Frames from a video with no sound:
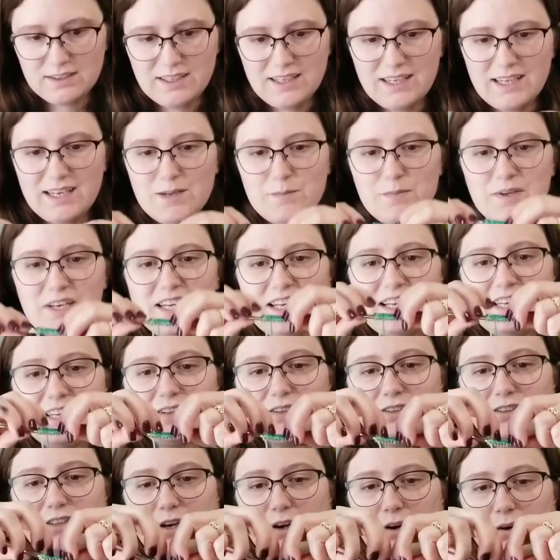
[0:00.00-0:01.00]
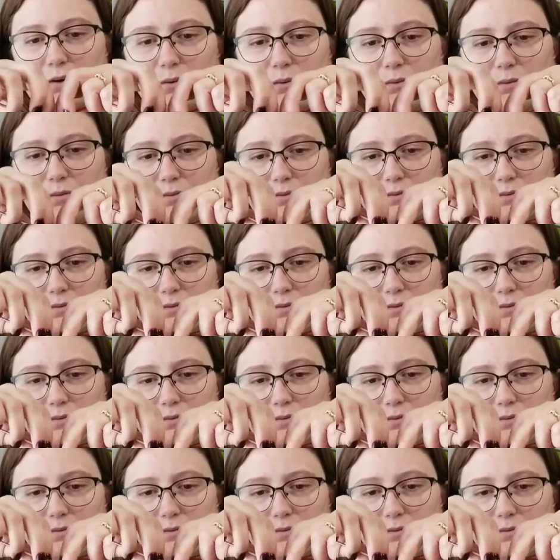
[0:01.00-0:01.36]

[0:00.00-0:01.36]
bitty little toe.